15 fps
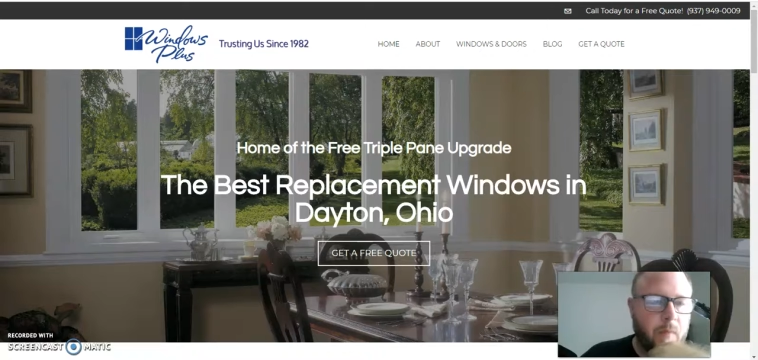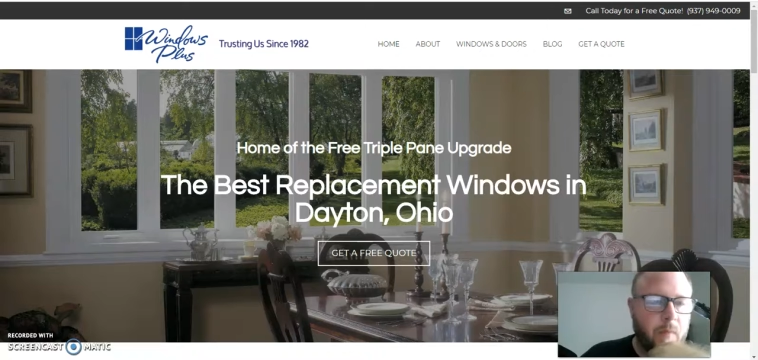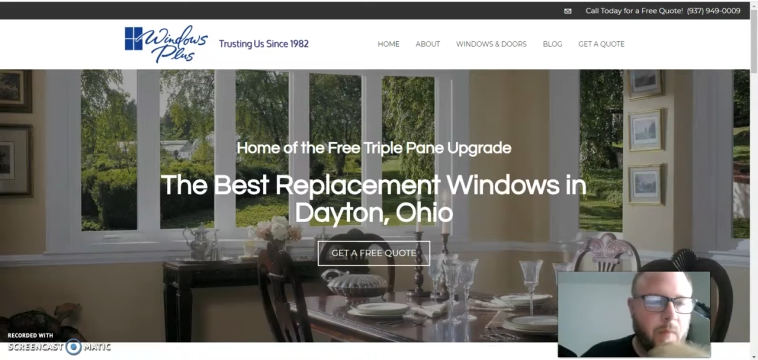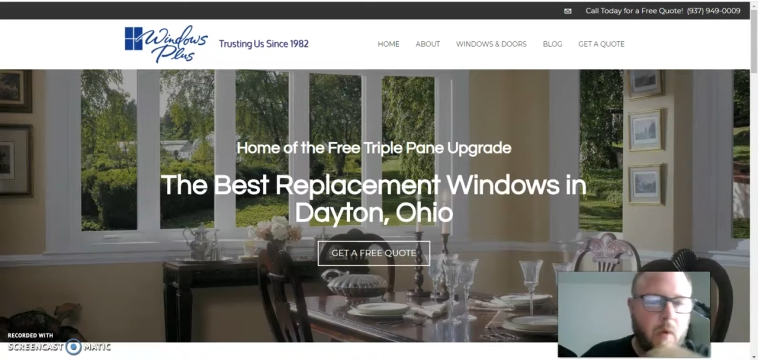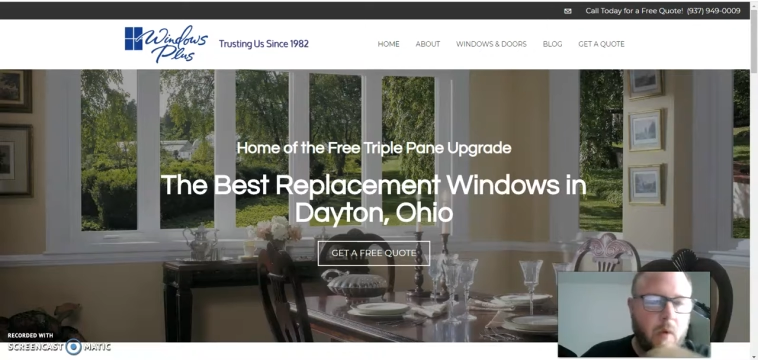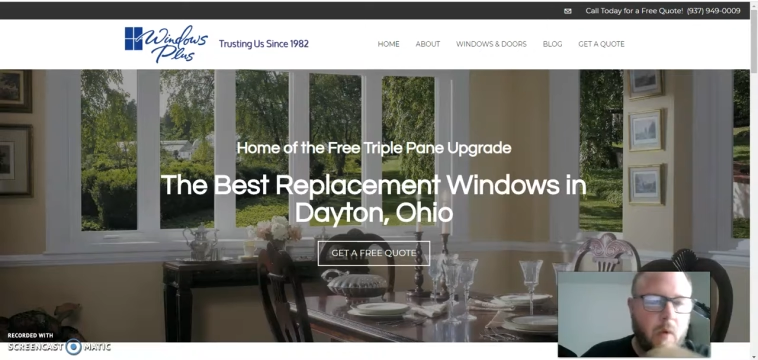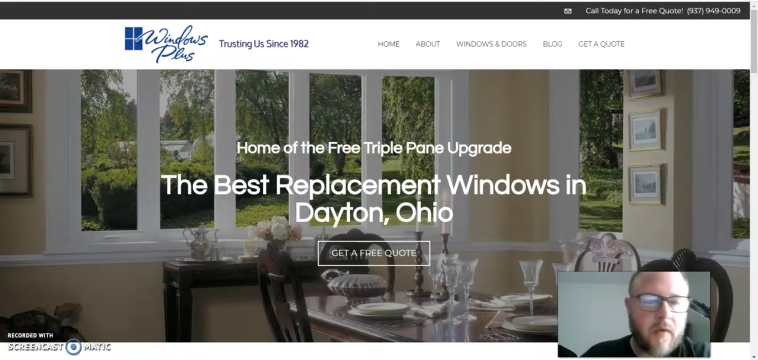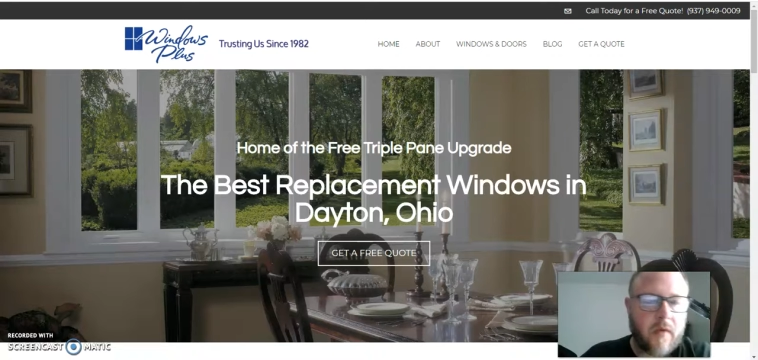
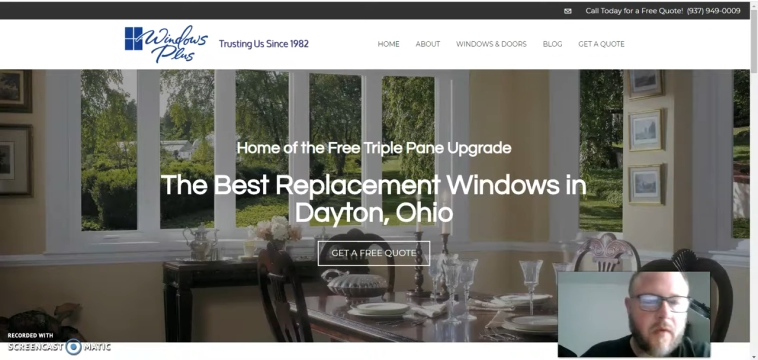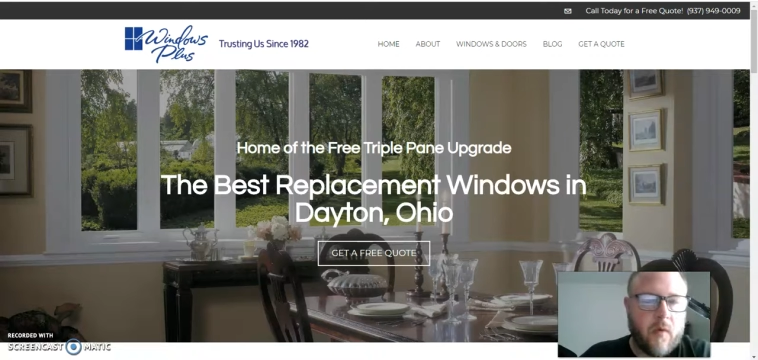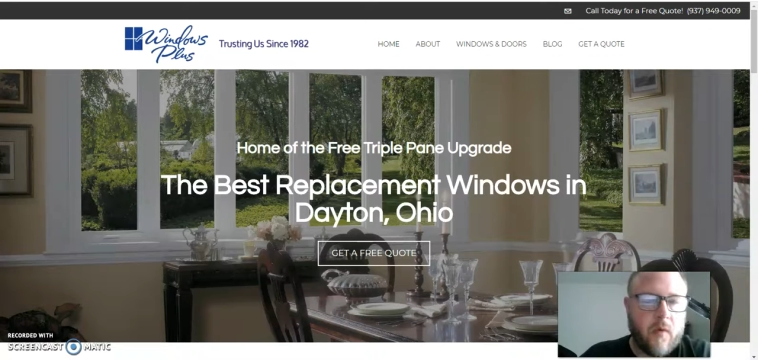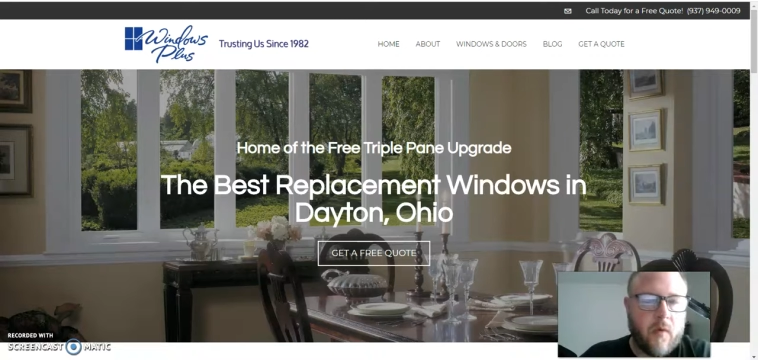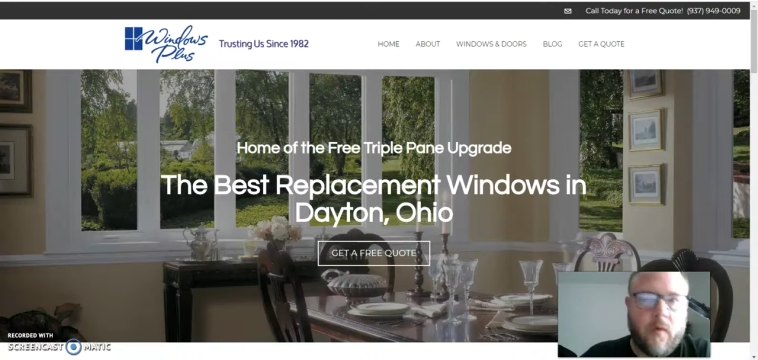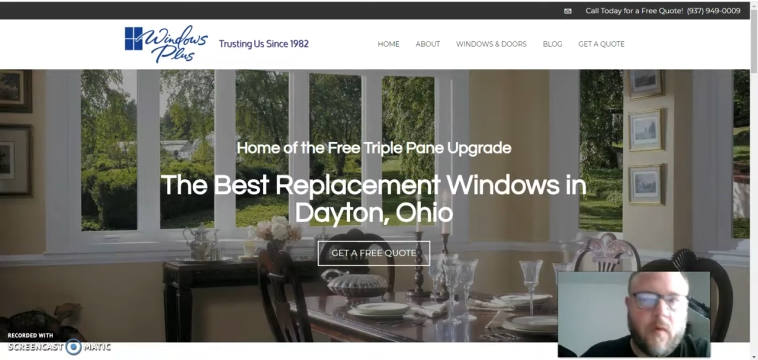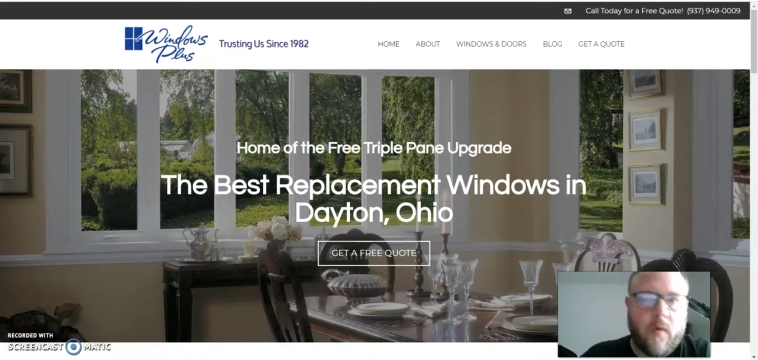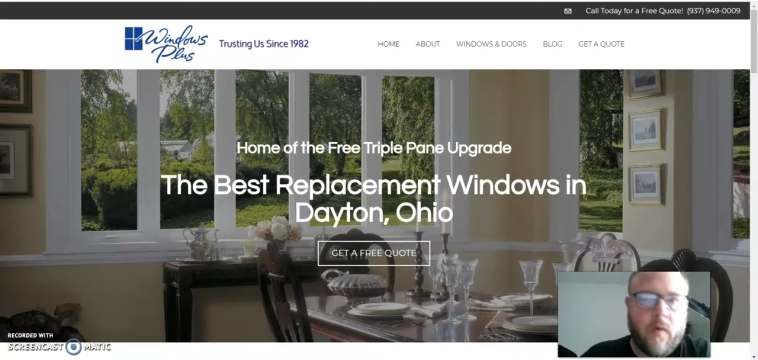to walk you
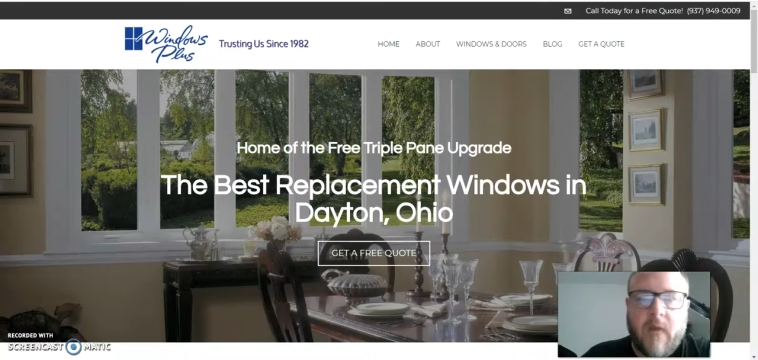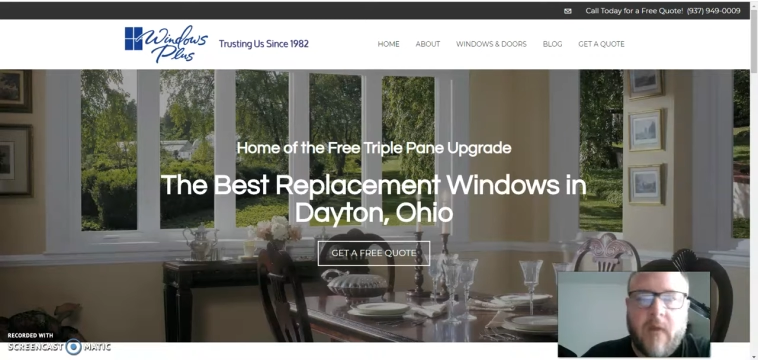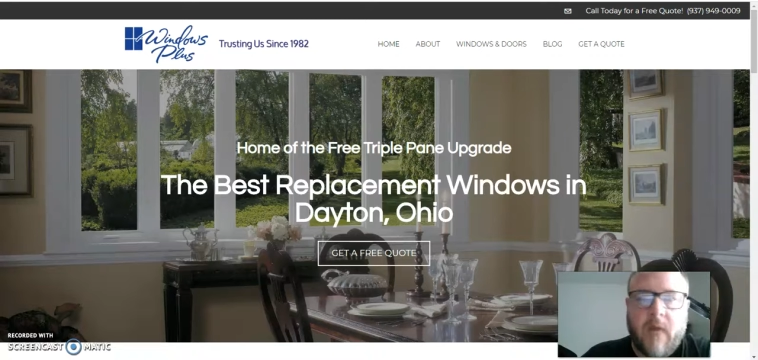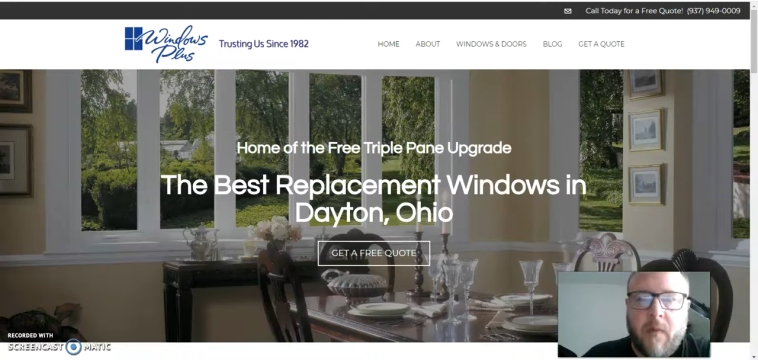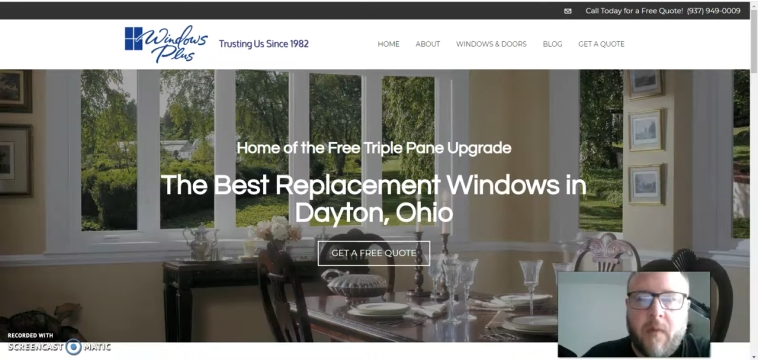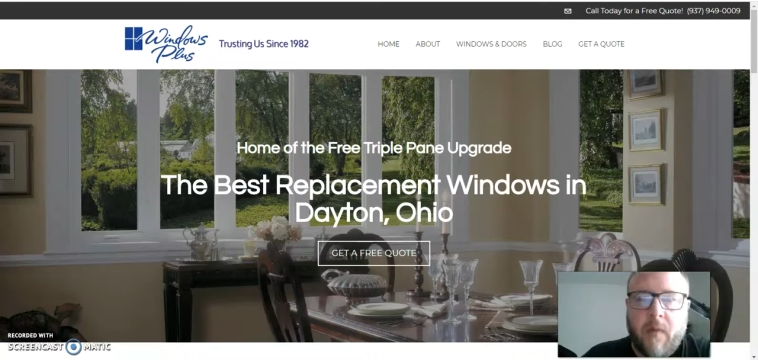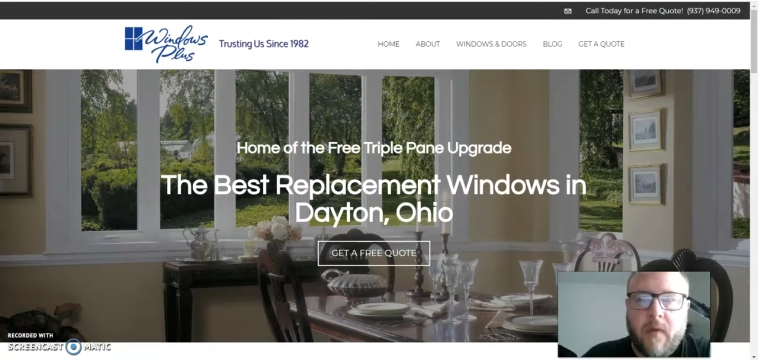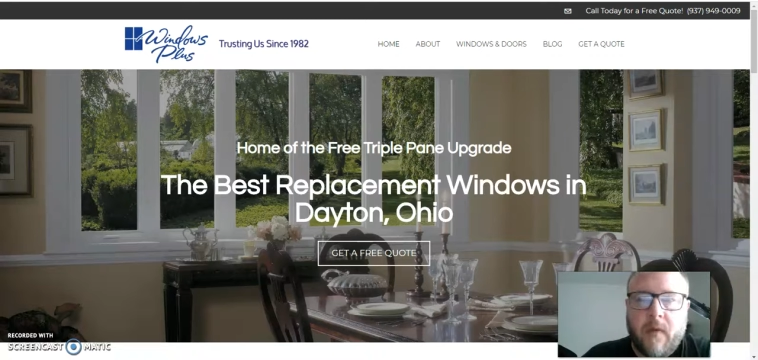through a
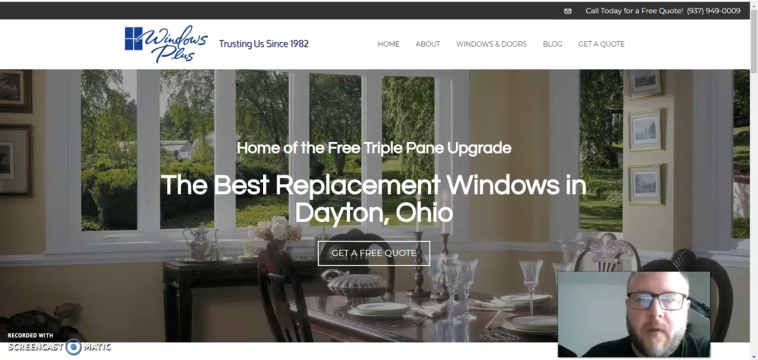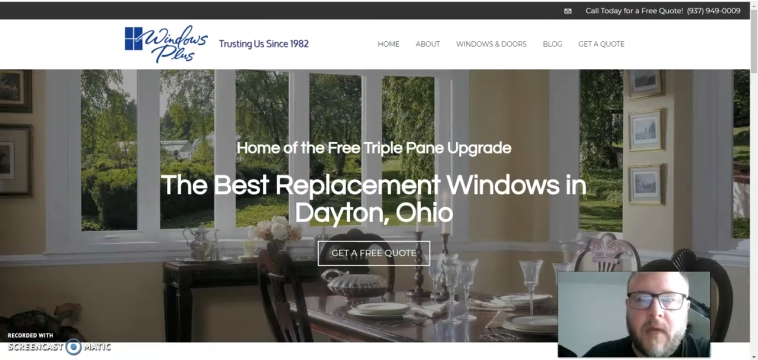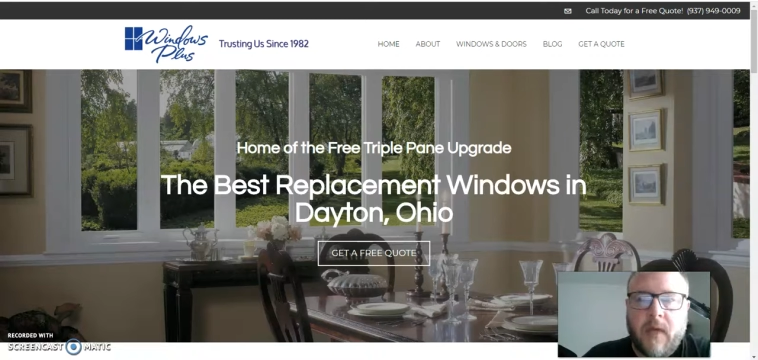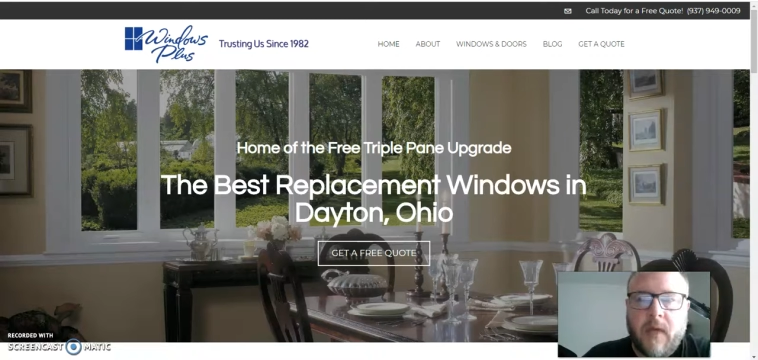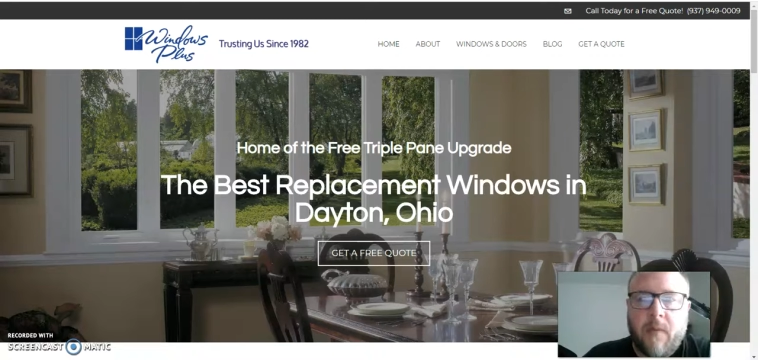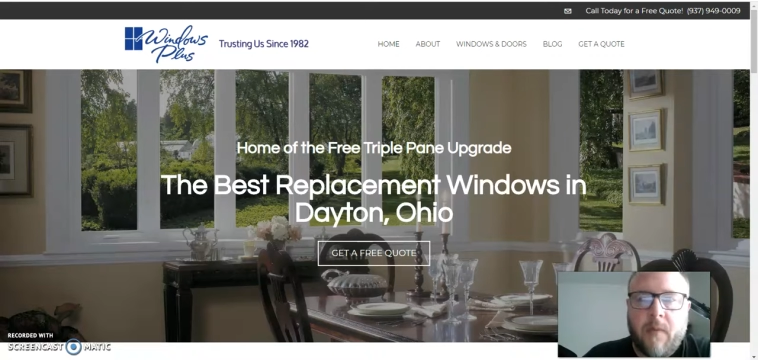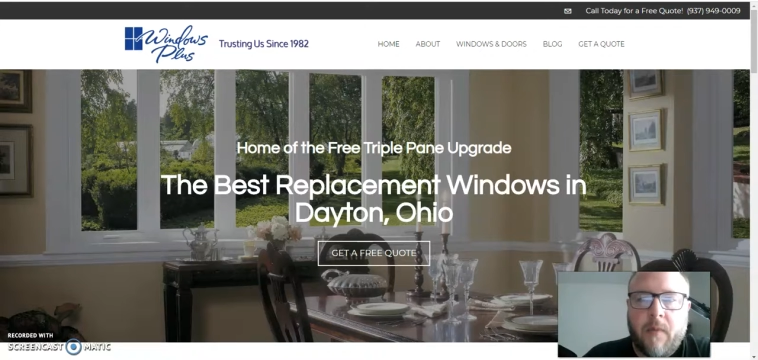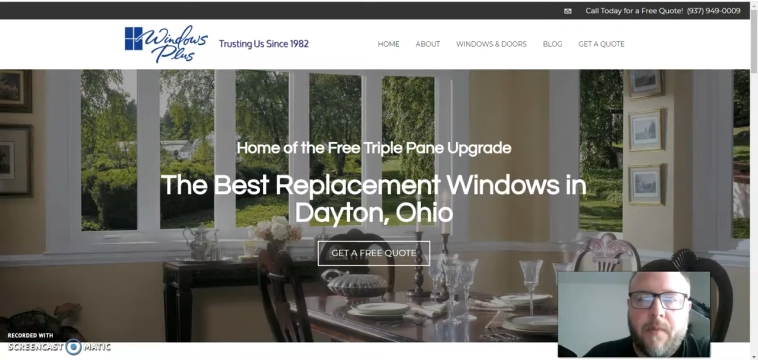couple of the
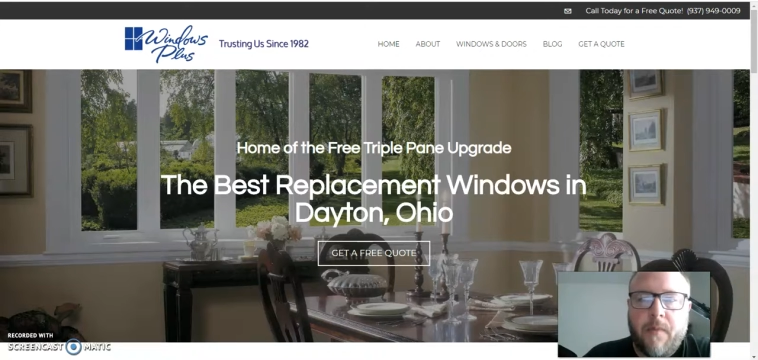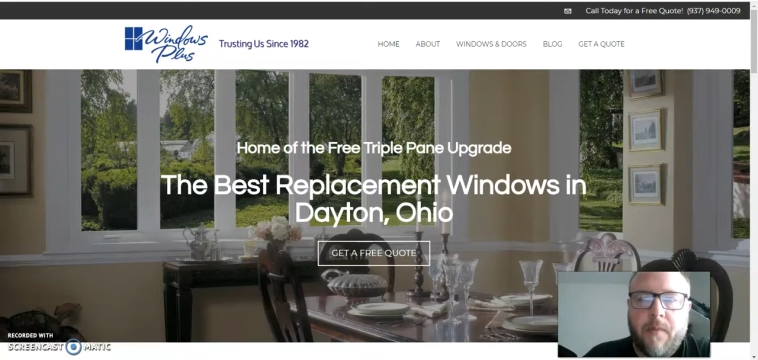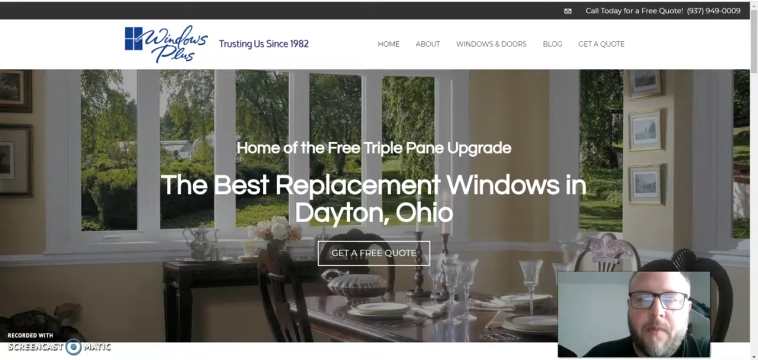top